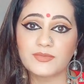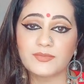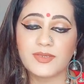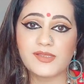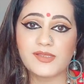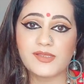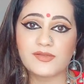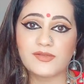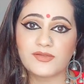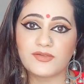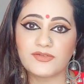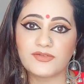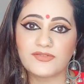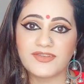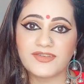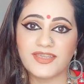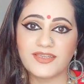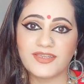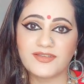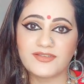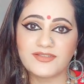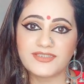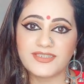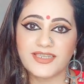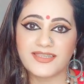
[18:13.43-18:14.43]
Please do not
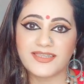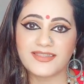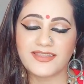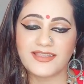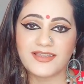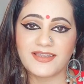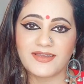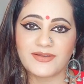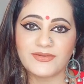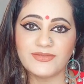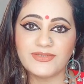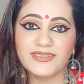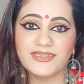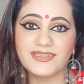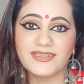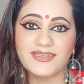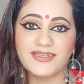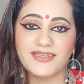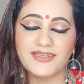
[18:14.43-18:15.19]
forget to check that out.